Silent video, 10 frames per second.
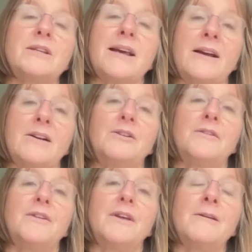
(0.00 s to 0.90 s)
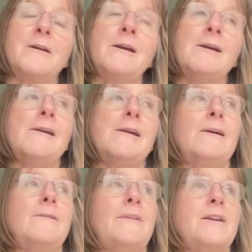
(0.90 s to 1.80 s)
that kind of thing,
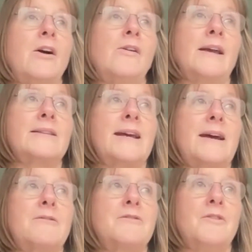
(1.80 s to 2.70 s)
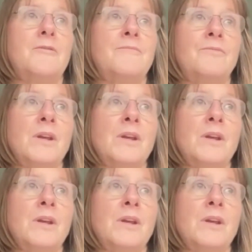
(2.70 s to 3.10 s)
and they can't get out of them.